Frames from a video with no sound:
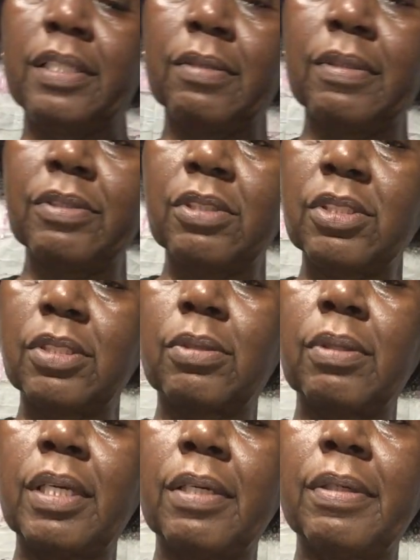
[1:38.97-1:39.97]
here on this
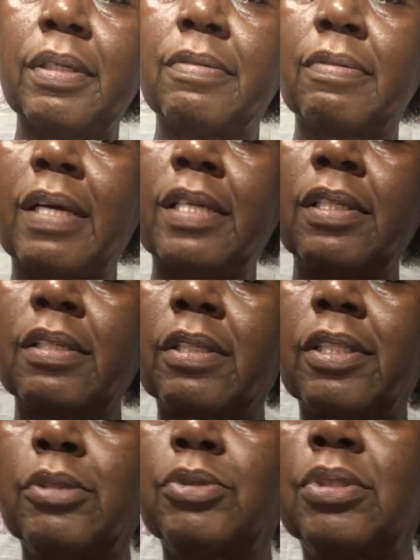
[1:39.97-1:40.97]
little area right here
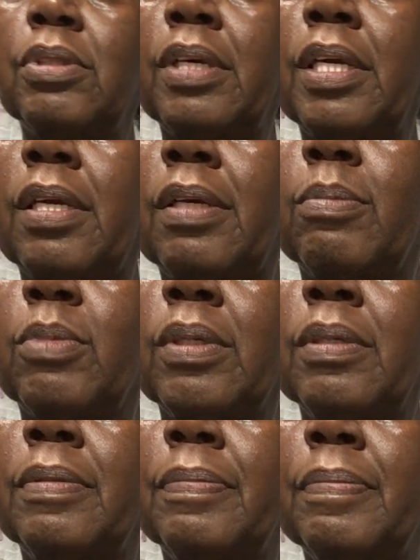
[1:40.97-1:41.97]
close to the
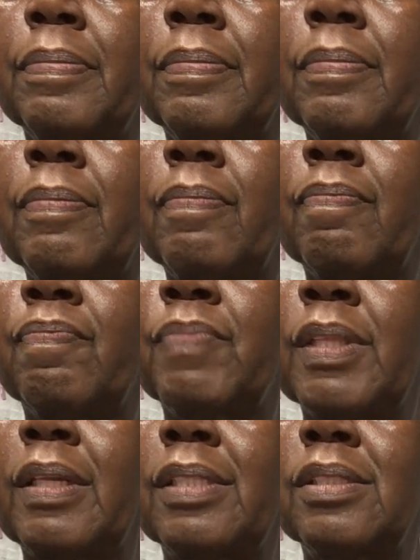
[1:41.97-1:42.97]
camera.
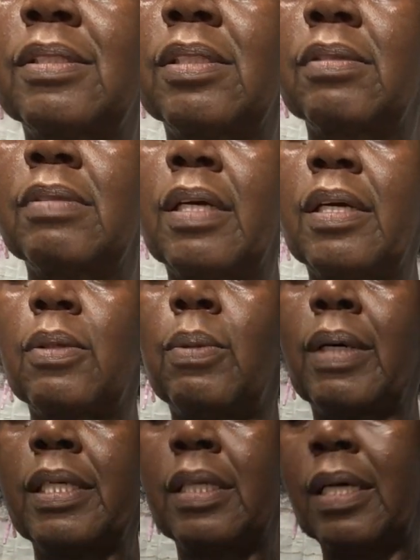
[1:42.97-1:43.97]
That's still not
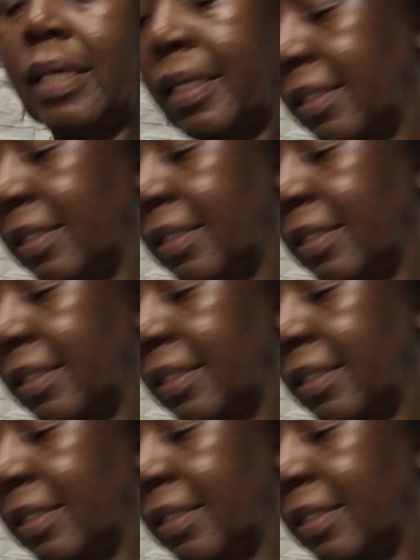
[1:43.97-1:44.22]
quite high